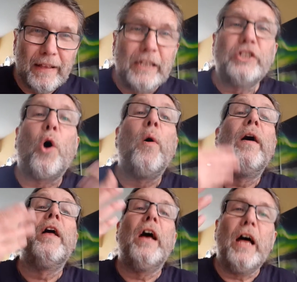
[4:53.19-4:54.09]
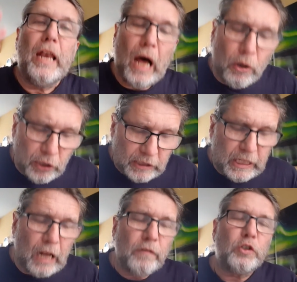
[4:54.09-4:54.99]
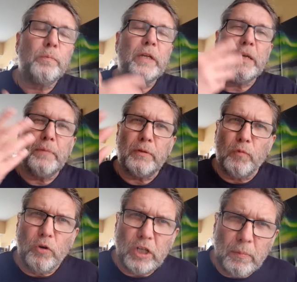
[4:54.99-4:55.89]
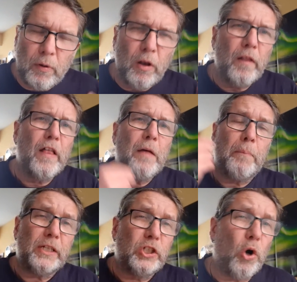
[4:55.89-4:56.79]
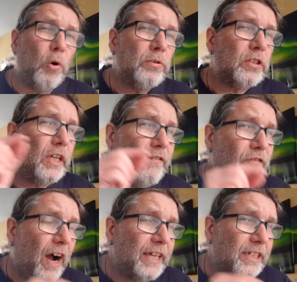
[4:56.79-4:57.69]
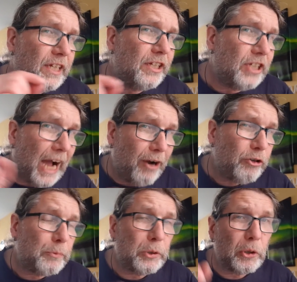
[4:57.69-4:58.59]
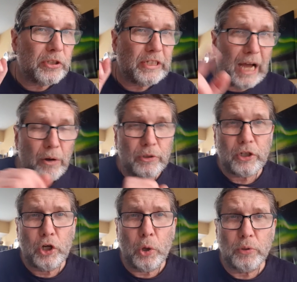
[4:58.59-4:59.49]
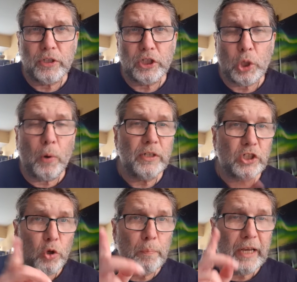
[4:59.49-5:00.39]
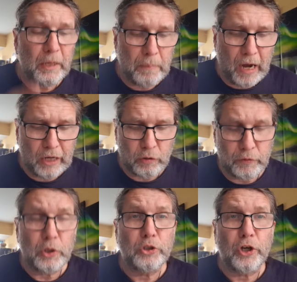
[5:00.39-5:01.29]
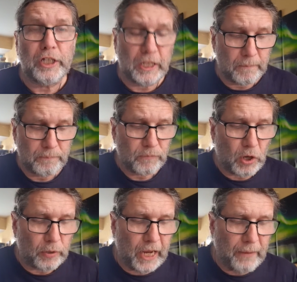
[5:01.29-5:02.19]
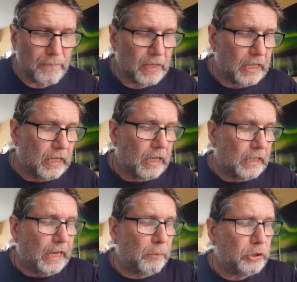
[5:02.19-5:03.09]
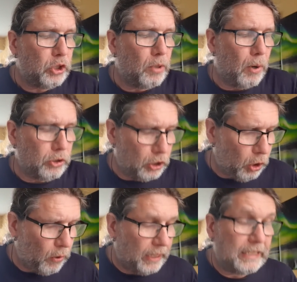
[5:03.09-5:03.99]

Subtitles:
So allow yourself to be a bit vulnerable, but don't invite in doubt, because doubt closes doors. Don't make it part of your journey, okay? That was your emotional core.